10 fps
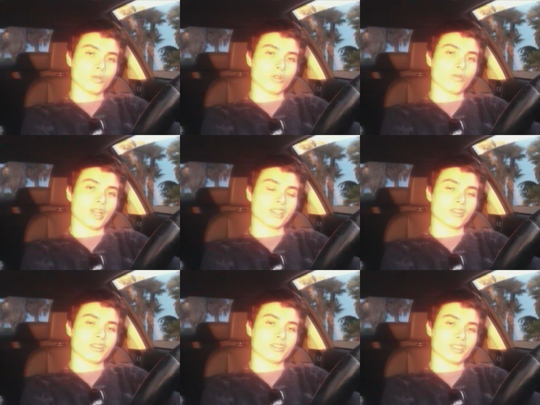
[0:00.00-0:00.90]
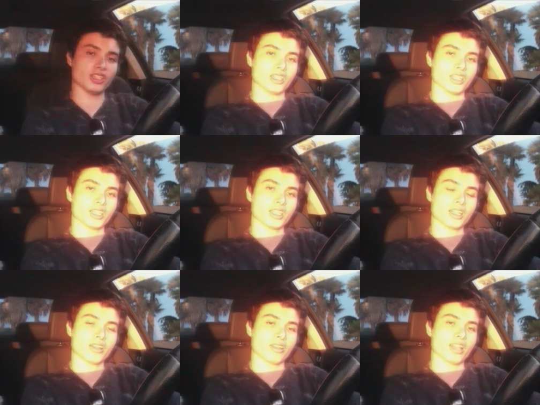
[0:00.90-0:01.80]
You will finally see
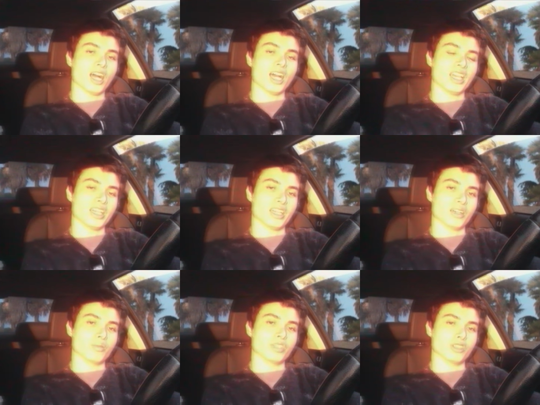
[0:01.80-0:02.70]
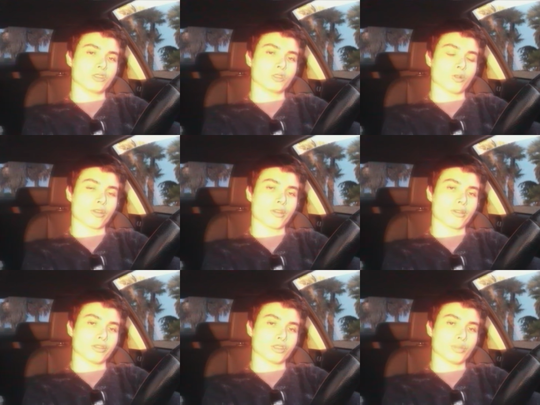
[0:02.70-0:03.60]
that I am, in truth,
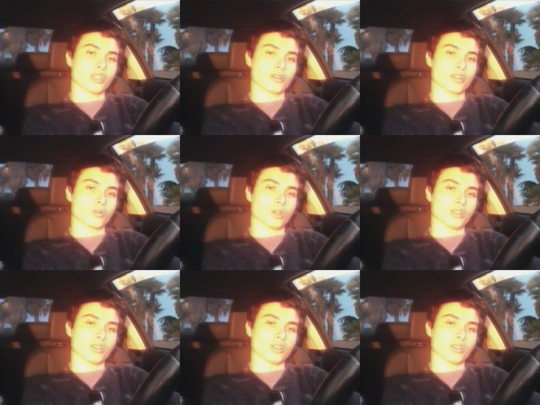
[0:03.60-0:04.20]
the superior